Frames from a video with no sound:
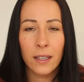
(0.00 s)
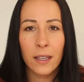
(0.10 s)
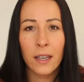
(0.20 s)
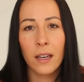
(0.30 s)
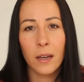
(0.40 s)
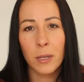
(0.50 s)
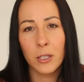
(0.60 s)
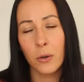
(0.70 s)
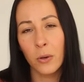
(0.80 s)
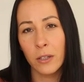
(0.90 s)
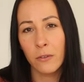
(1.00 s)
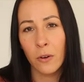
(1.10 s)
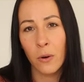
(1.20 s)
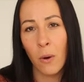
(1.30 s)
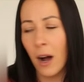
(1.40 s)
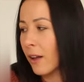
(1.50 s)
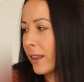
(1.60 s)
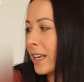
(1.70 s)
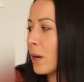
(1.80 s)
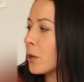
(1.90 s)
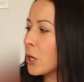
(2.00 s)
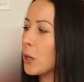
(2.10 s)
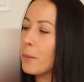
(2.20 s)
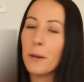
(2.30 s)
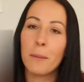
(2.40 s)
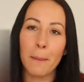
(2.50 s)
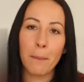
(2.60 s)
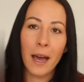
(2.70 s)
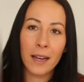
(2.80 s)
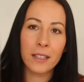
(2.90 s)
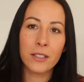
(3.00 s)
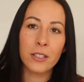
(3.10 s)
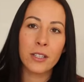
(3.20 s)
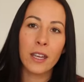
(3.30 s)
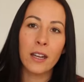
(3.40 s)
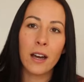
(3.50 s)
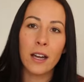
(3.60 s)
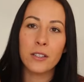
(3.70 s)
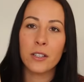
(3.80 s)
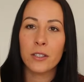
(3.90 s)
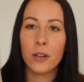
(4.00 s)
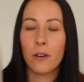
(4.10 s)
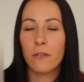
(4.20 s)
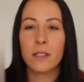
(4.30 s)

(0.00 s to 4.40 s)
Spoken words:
I've been talking for a while and I want to open my package that I just got.